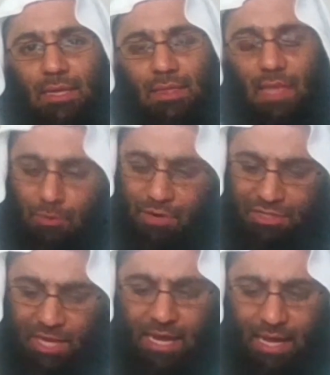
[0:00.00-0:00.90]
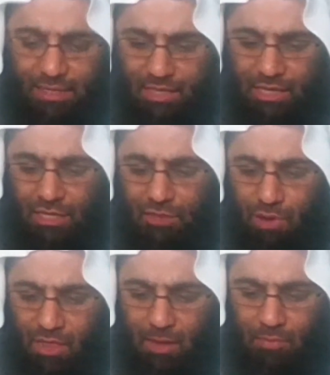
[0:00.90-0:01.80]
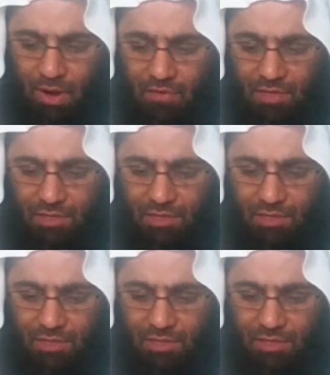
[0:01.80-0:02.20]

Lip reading: there is a hadith where the Prophet